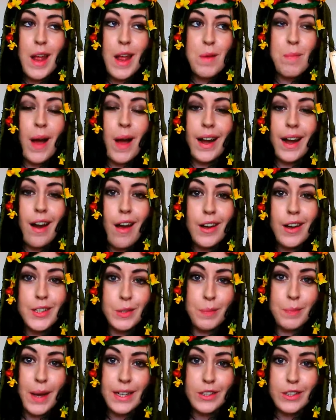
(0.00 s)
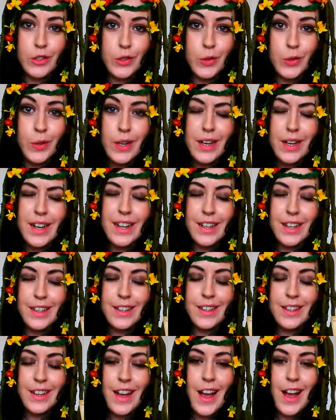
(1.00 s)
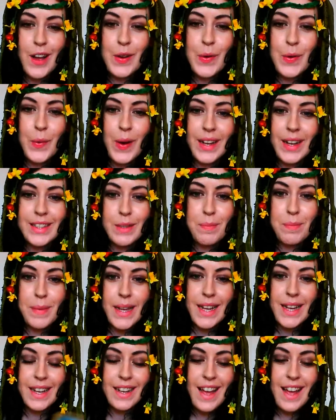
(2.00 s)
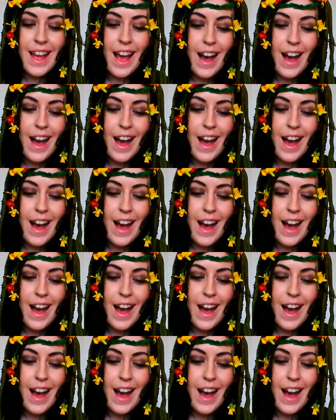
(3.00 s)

in my last battle quite a bit.